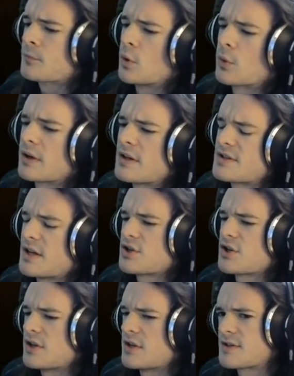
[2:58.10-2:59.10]

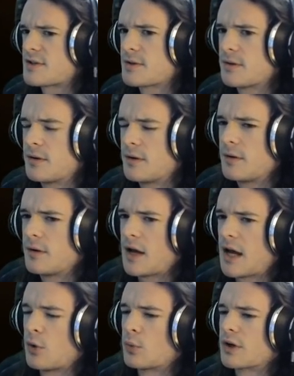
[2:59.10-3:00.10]
Organization is
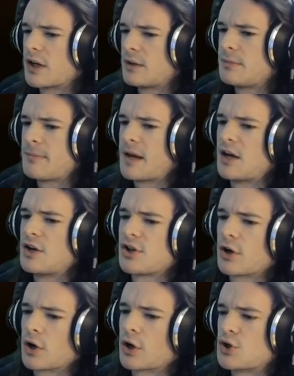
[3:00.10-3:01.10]
how we're going to be
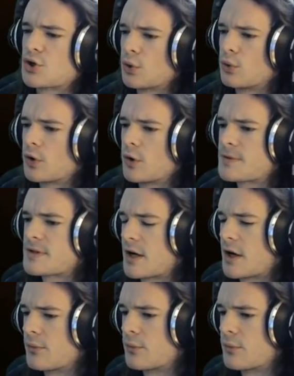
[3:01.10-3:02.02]
managing our control groups and our